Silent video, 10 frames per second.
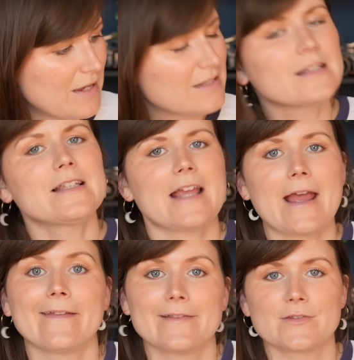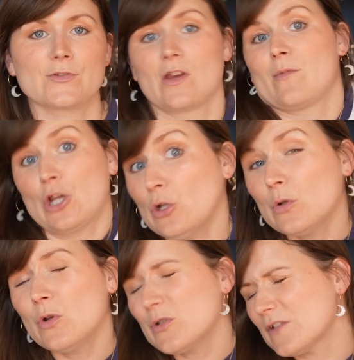Basically, the aliens are screaming,
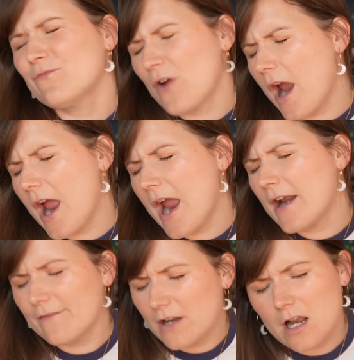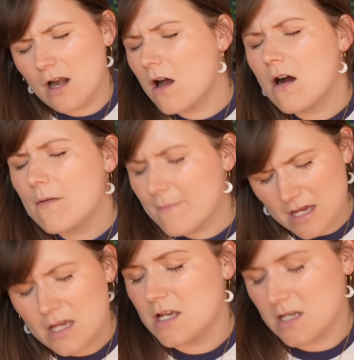"Who's afraid of little old
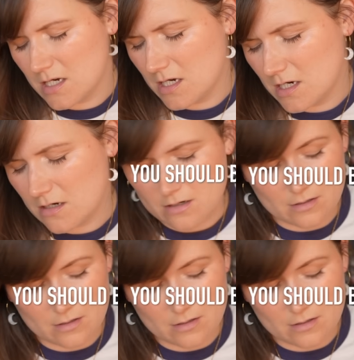me?"